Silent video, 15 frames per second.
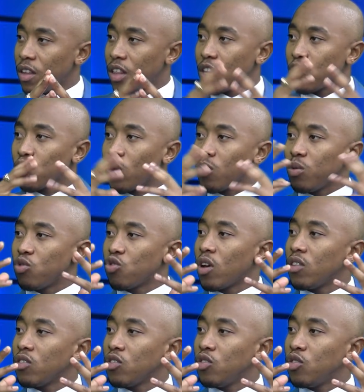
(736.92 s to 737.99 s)
That's what we're
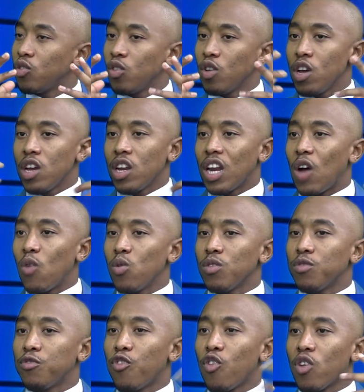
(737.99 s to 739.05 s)
trying to do. Now with
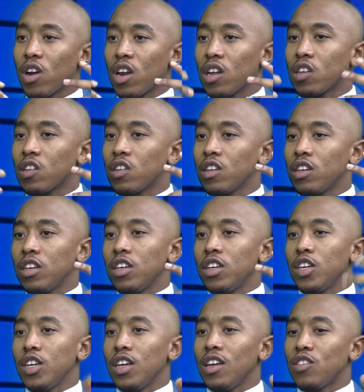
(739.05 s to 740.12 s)
Forex,
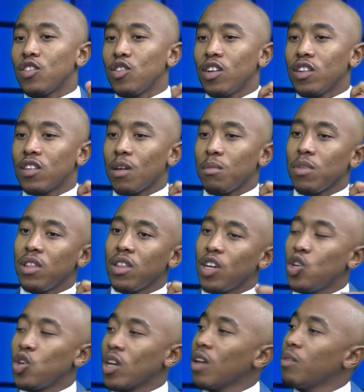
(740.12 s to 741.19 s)
it's not something
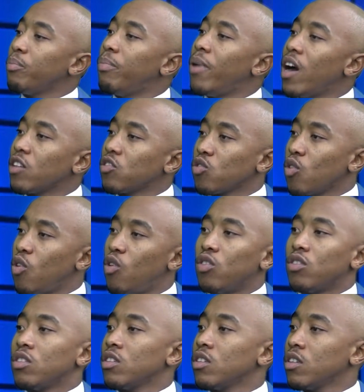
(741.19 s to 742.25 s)
that you can pass
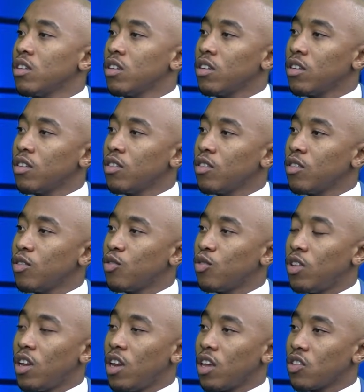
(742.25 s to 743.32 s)
on to
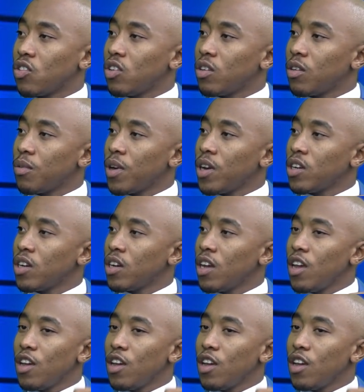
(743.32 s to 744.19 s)
the next generation.